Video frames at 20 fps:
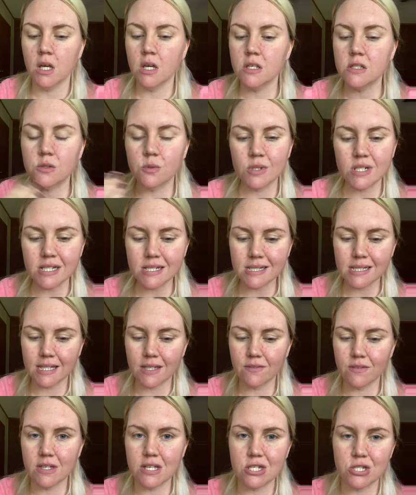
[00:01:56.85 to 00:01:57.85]
So we just
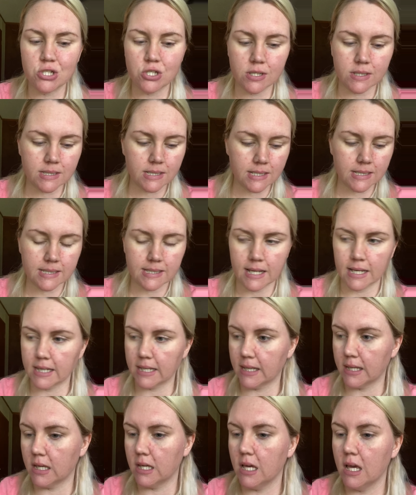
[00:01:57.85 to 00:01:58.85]
give it just a
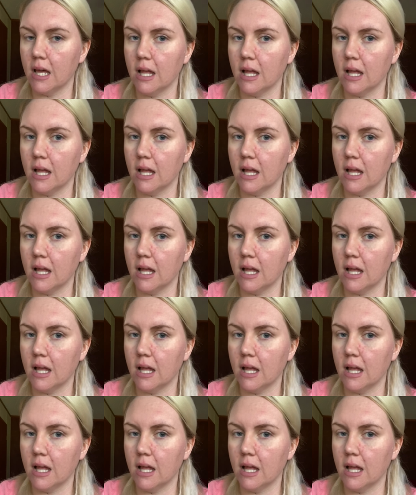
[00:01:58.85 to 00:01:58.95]
second,